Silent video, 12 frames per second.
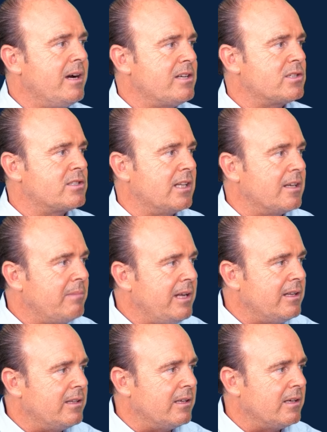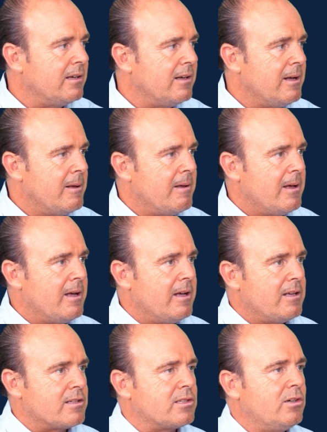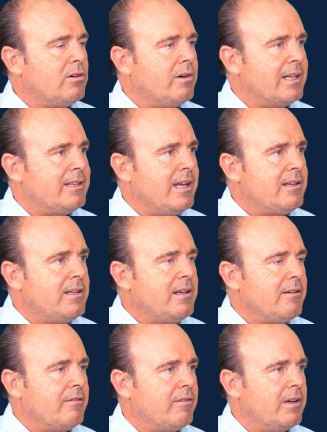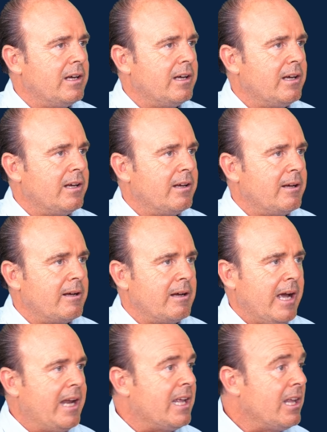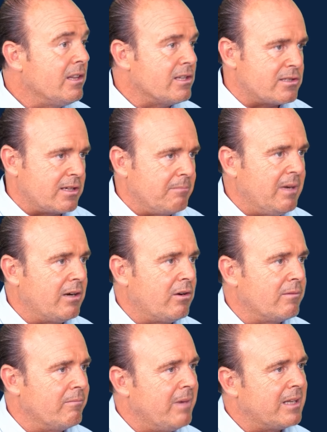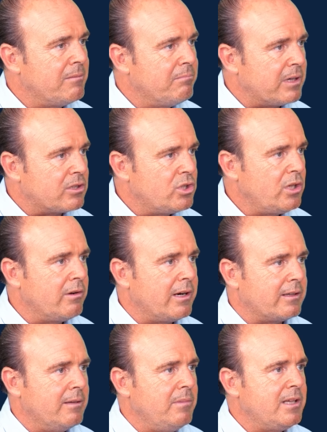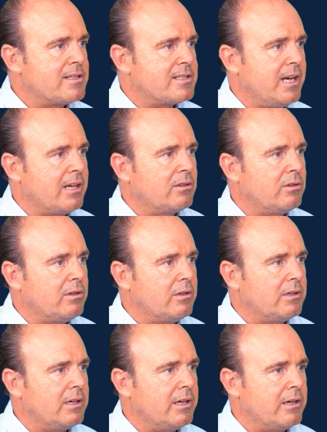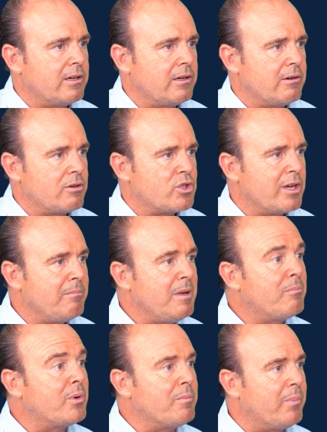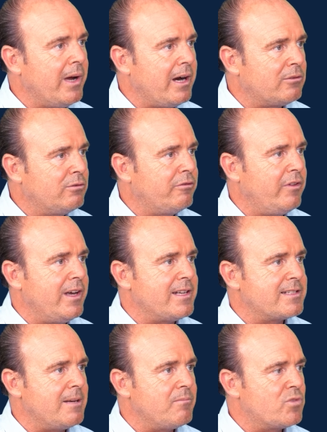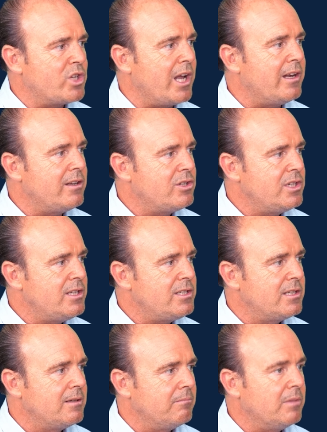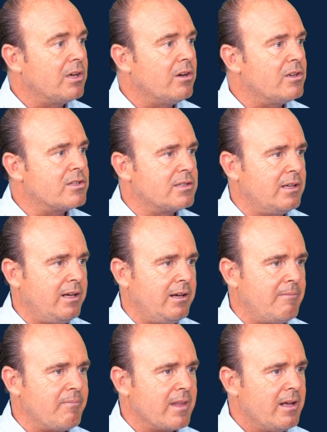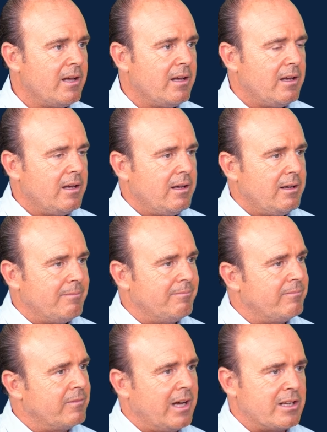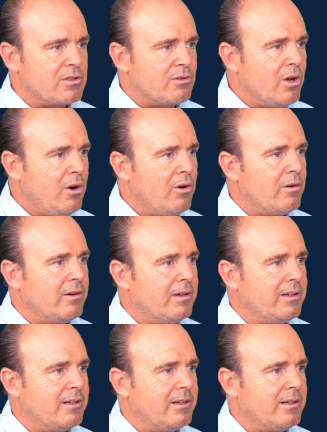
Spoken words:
by sustainability. So at the end, any industry, but in particular the meat sector, shall be prepared to face some challenges because, as you know,